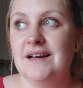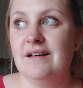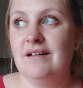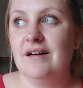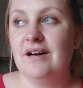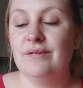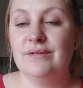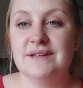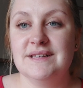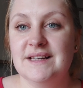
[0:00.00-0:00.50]

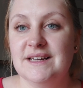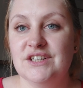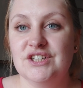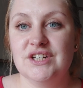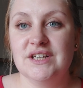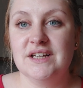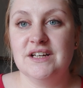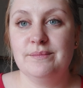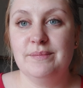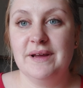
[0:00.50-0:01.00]
I was
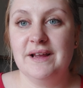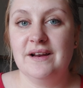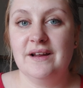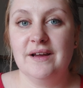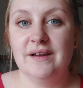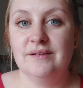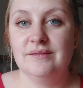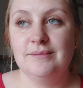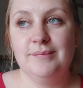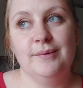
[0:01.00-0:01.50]
literally a bit
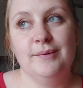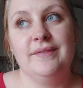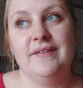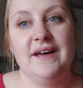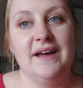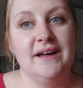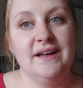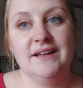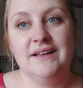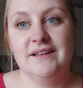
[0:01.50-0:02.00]
like, well,
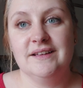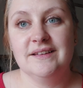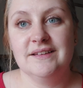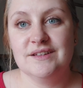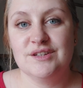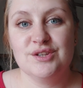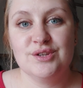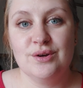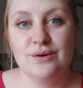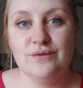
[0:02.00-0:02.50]
that
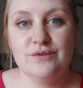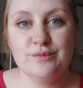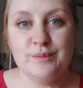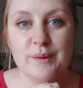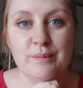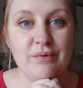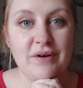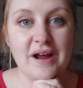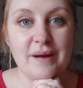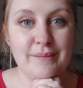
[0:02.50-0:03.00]
solves my
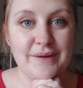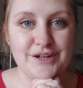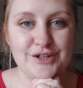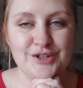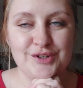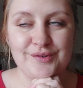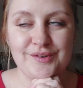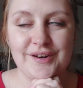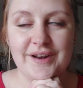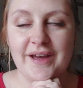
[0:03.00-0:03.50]
pram
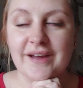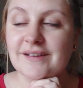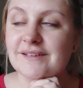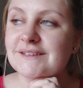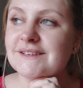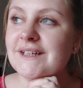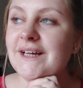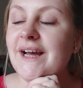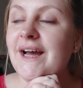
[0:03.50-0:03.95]
issue, you know.